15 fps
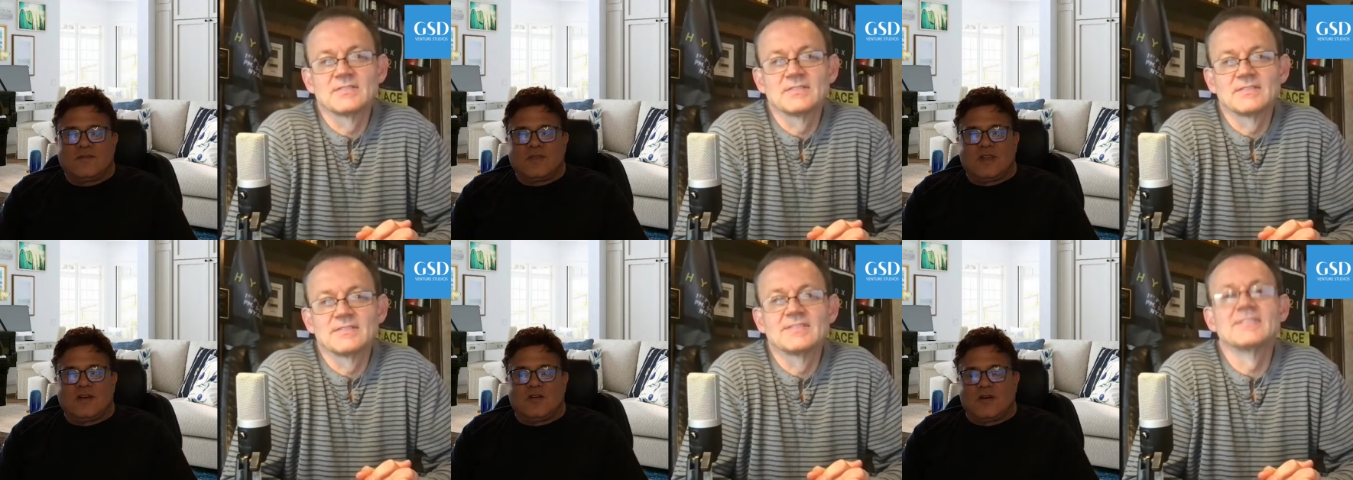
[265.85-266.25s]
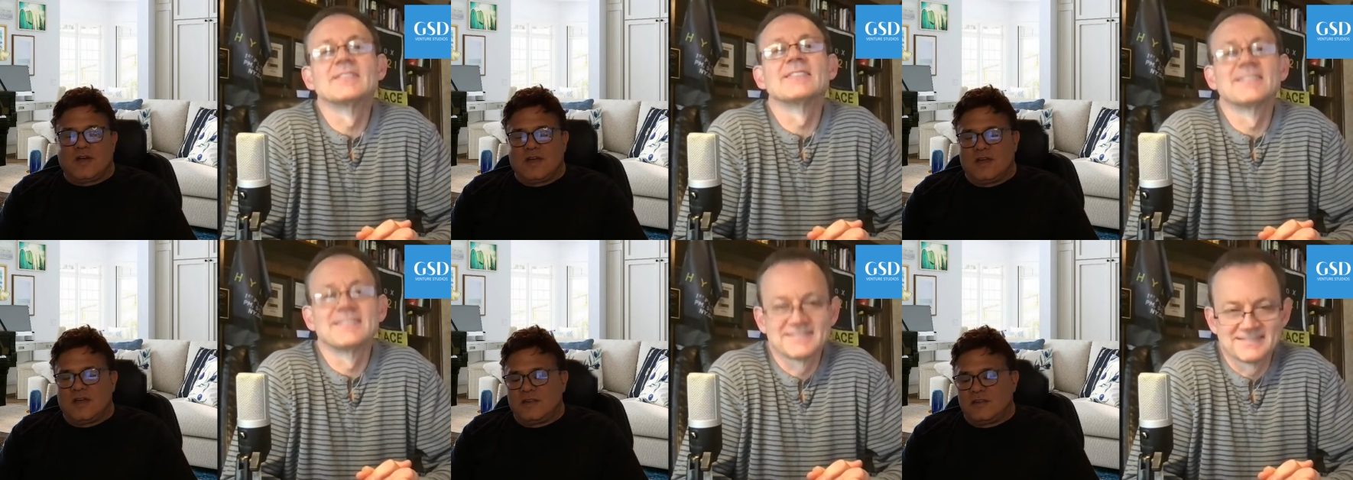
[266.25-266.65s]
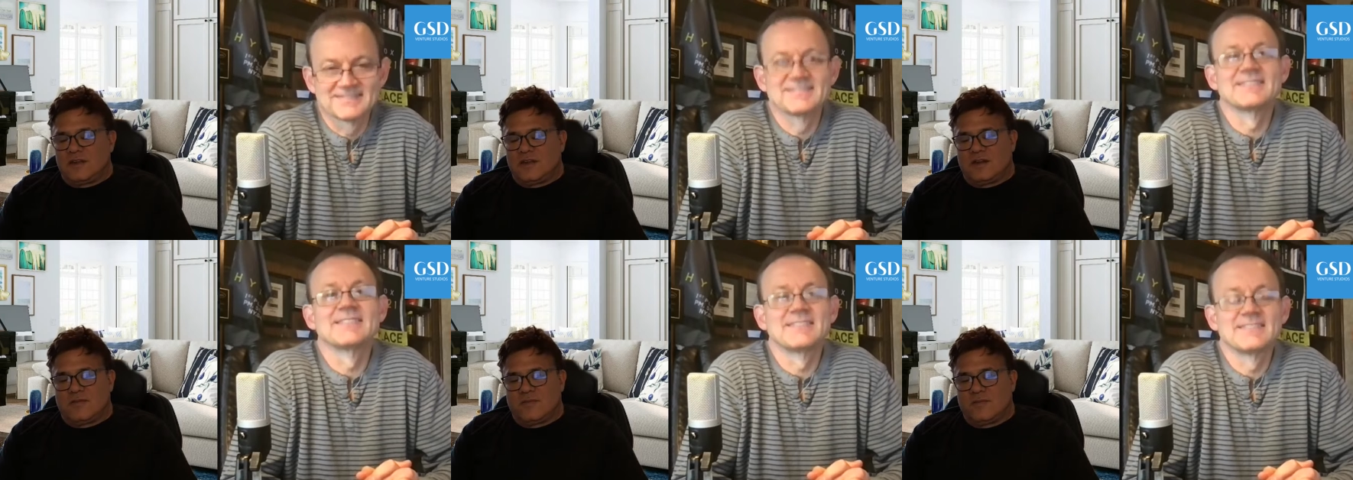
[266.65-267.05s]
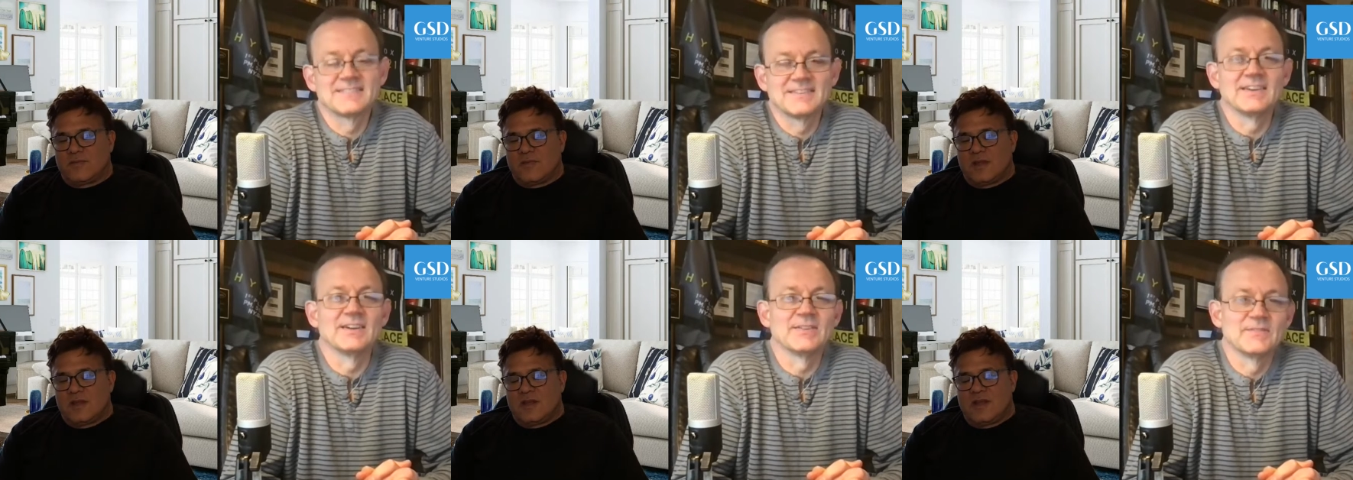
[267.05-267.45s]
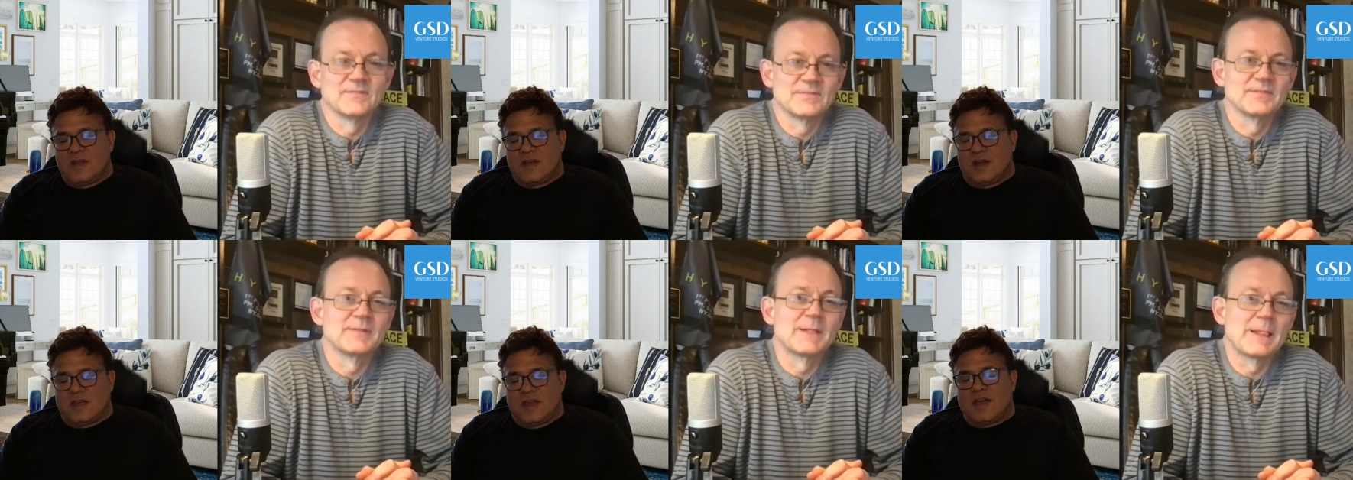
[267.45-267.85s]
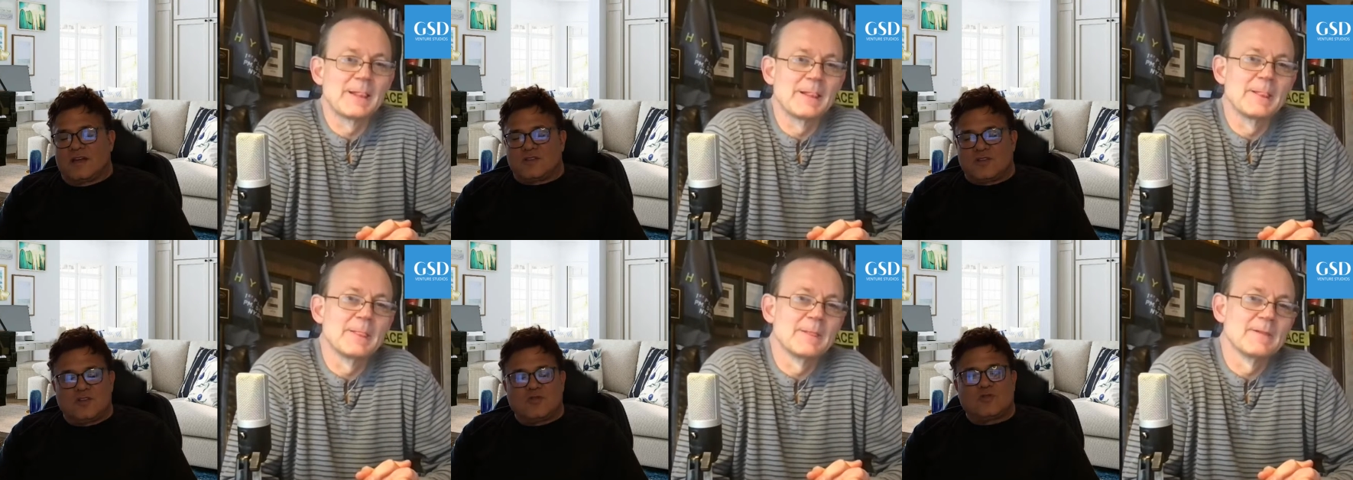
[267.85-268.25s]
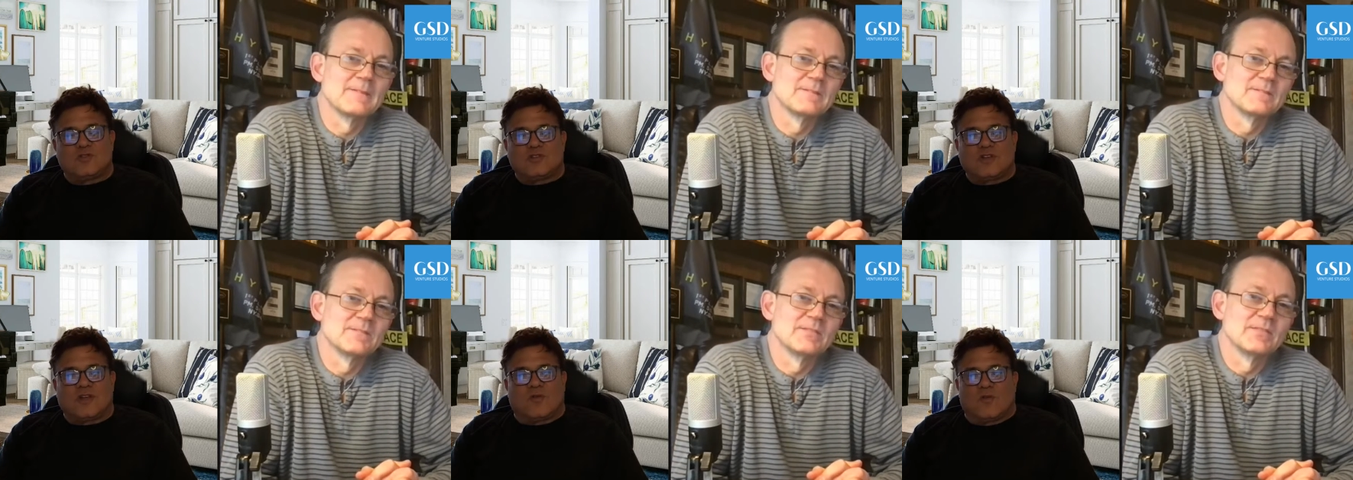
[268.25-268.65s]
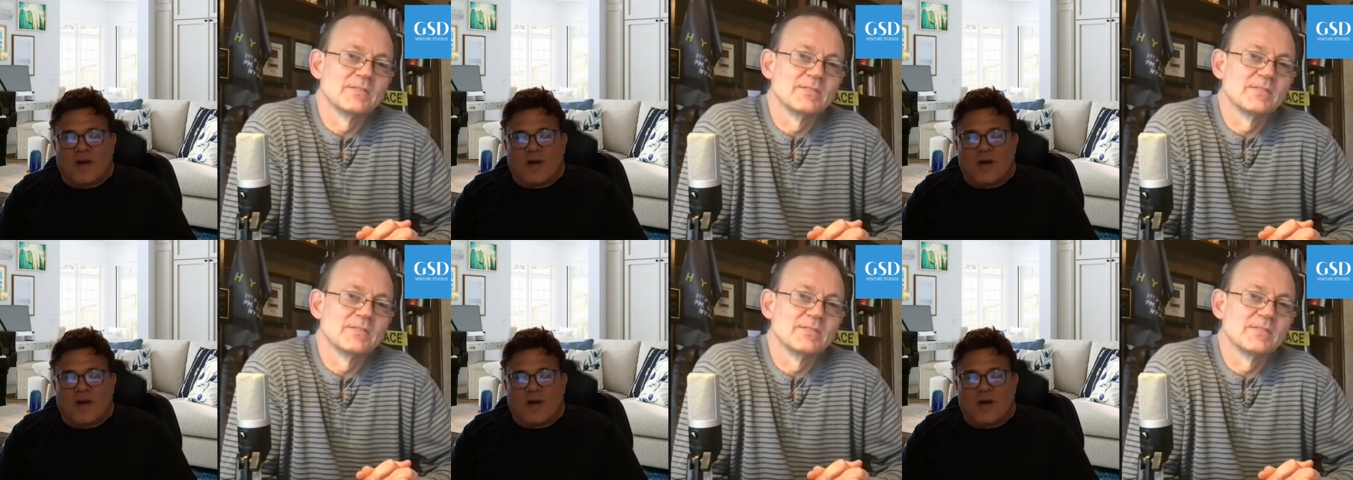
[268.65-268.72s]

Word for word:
Speaker 1: it's interesting.